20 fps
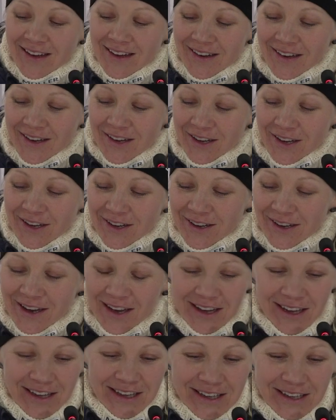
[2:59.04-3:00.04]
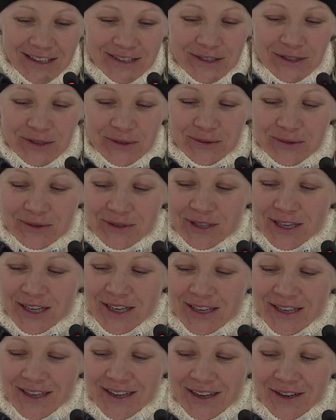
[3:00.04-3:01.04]
I don't,
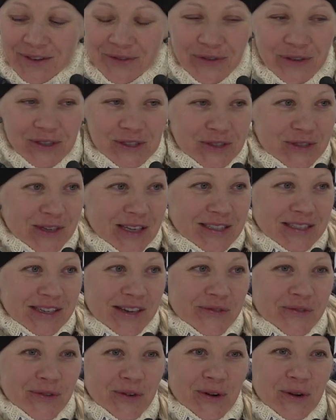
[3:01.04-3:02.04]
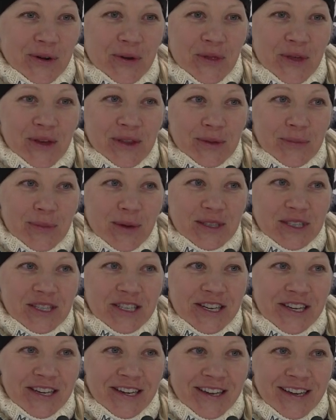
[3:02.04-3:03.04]
unfortunately, follow that
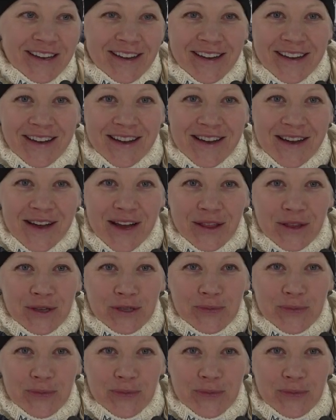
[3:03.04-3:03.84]
much other